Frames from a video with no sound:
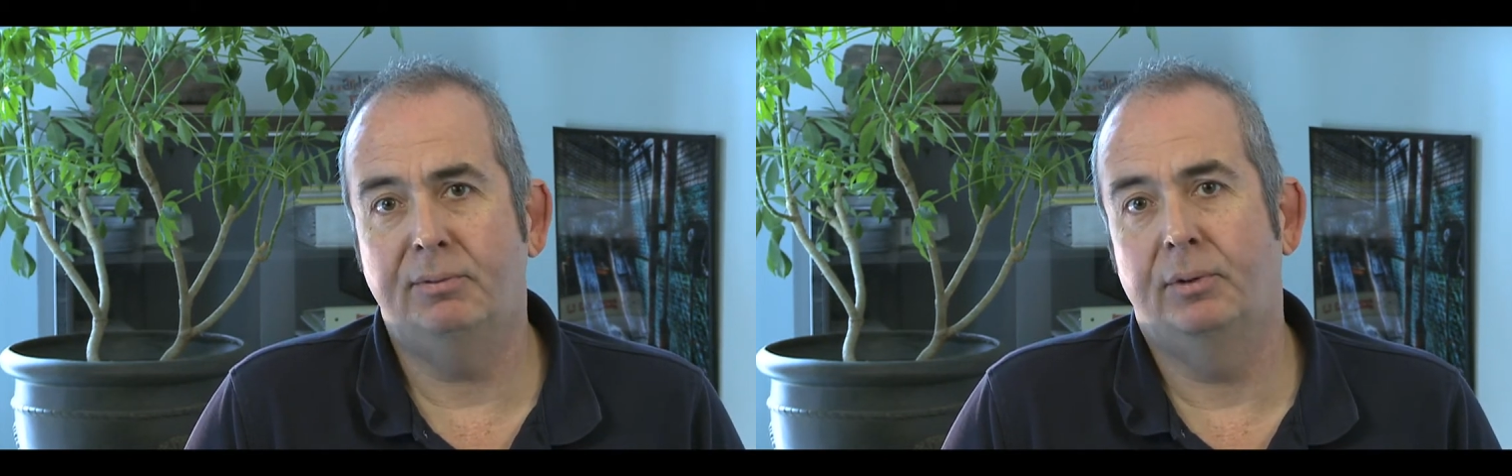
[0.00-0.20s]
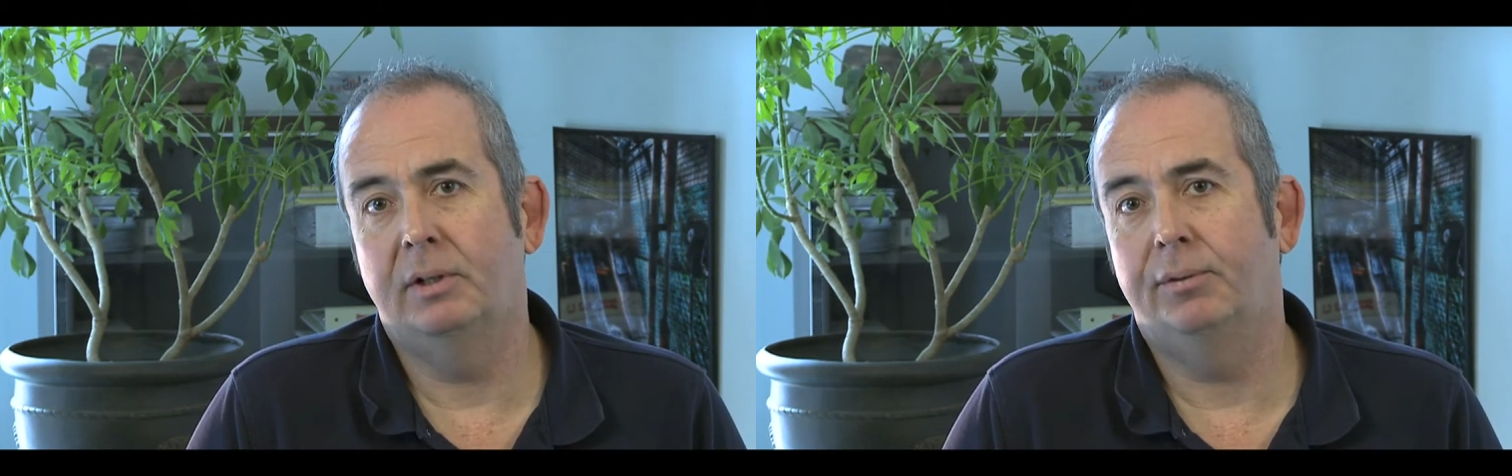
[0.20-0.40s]

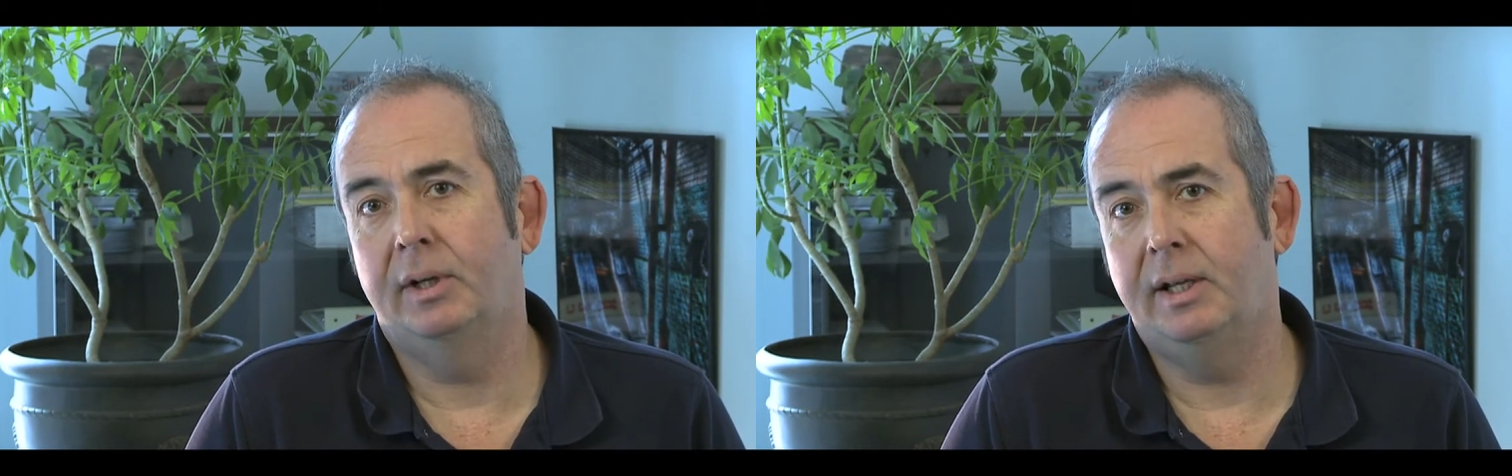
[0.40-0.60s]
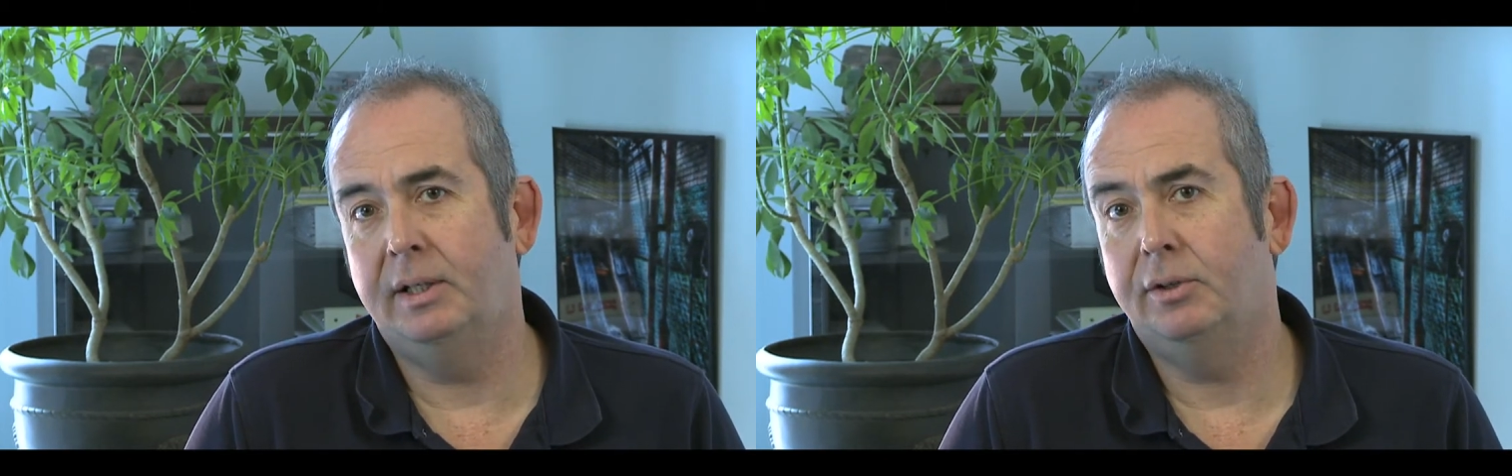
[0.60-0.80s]
for different
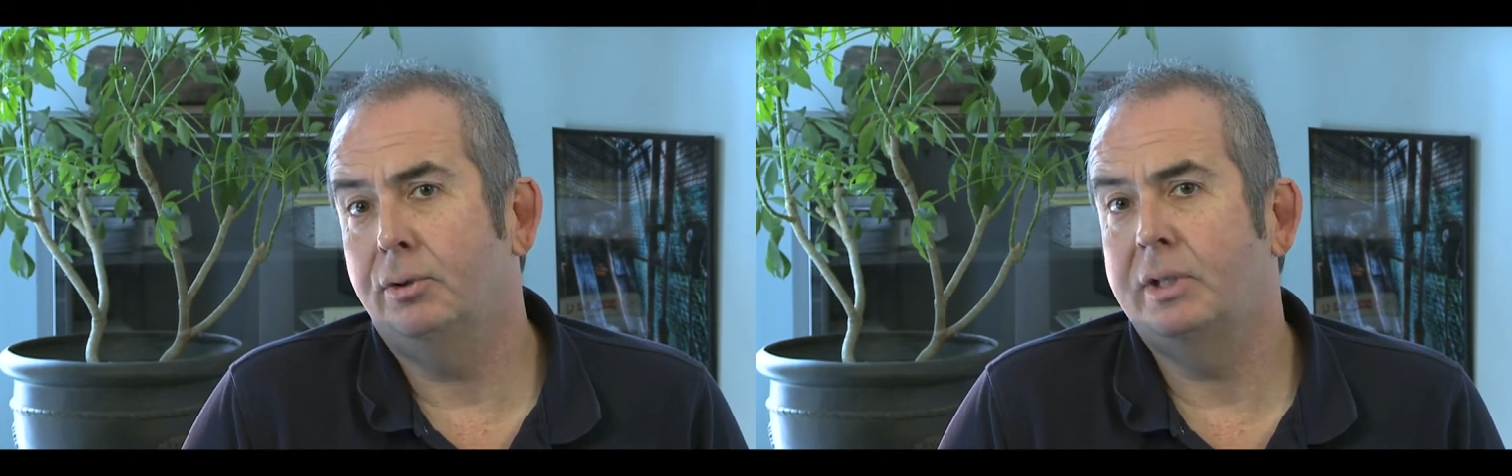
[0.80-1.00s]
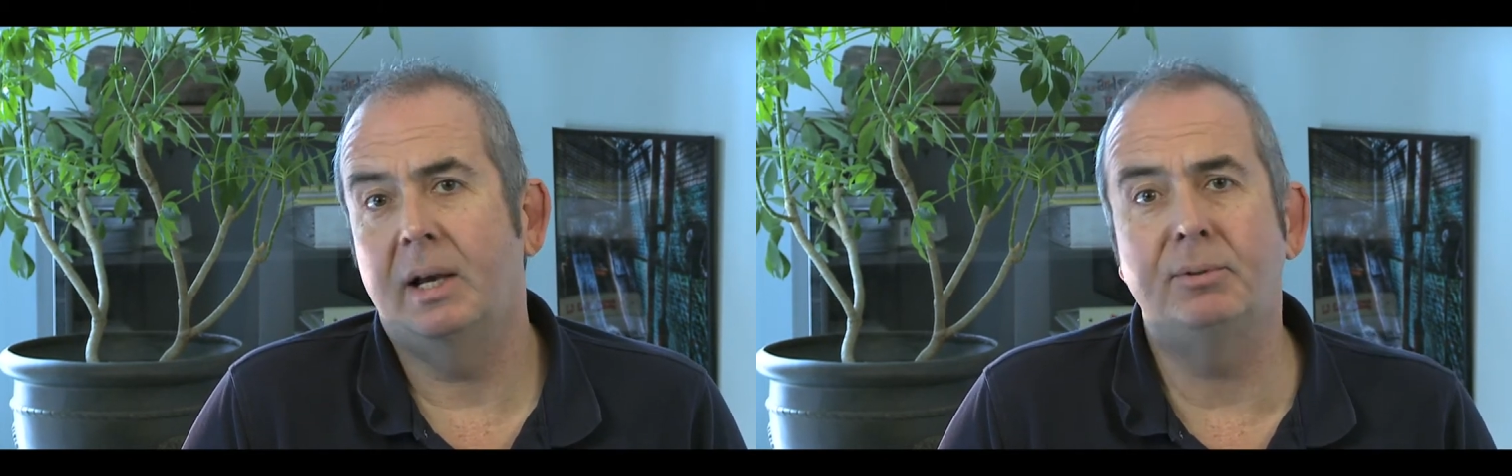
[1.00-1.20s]
ideas
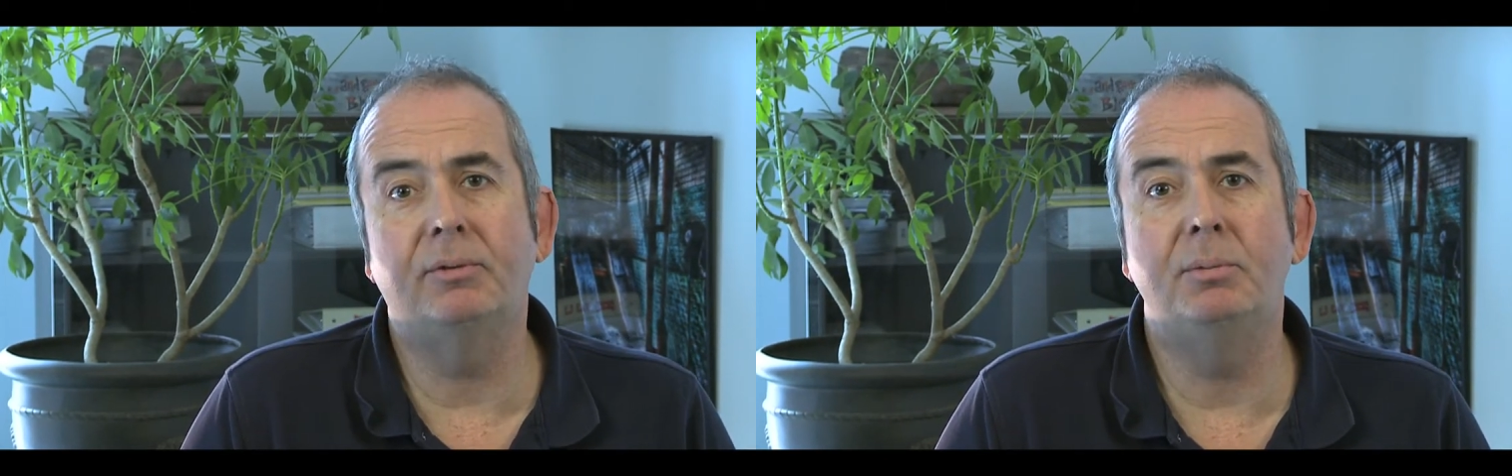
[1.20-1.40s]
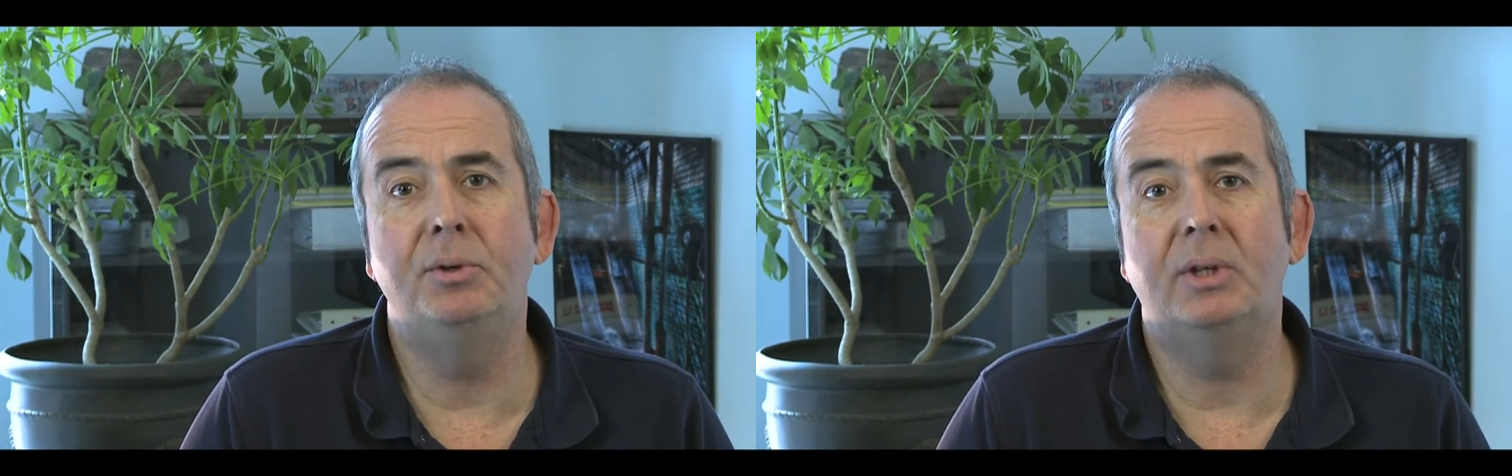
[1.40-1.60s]
or types
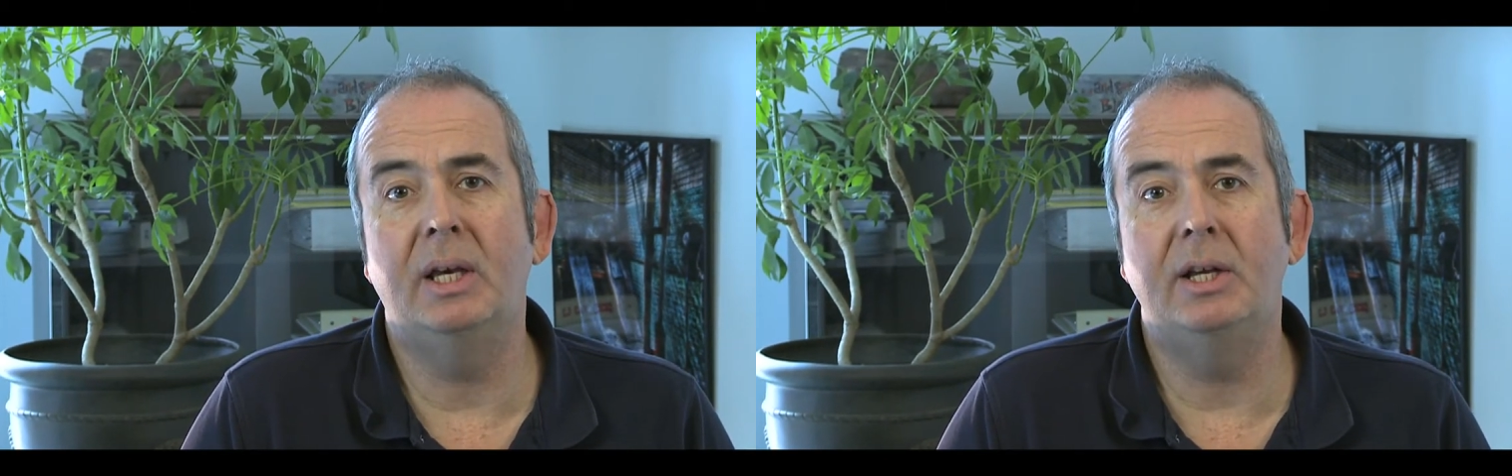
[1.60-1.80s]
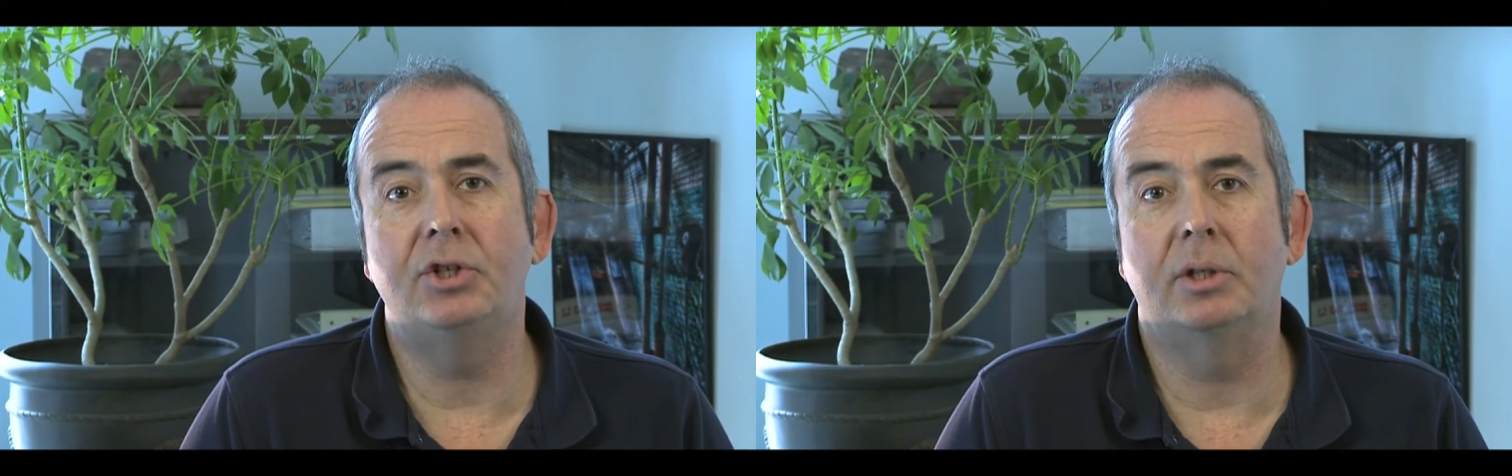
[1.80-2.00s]
of
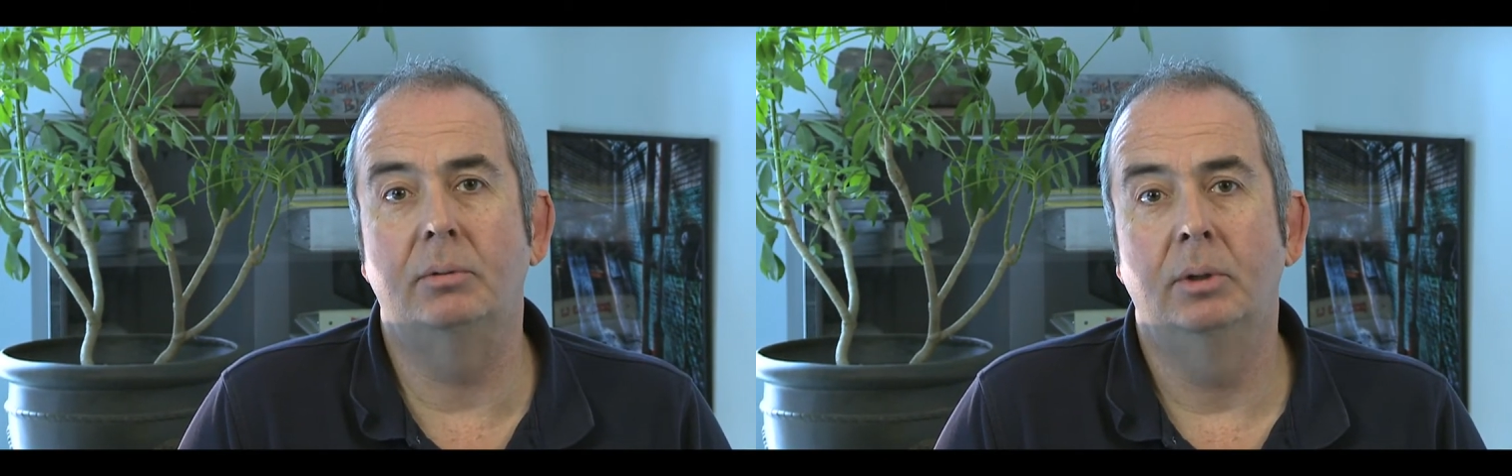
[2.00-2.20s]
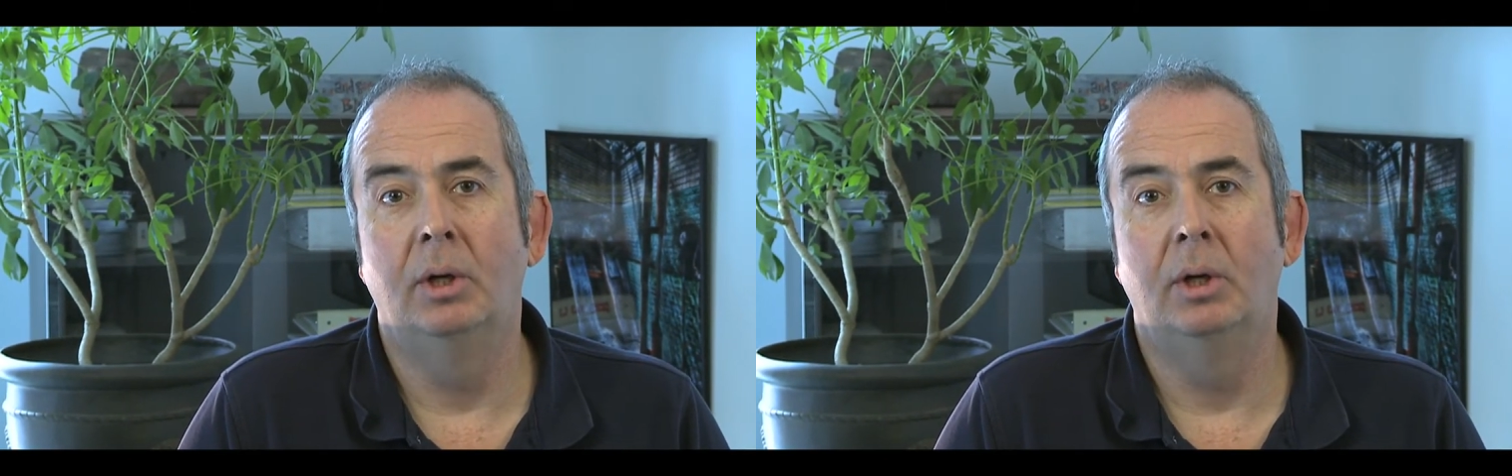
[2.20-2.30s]
communication,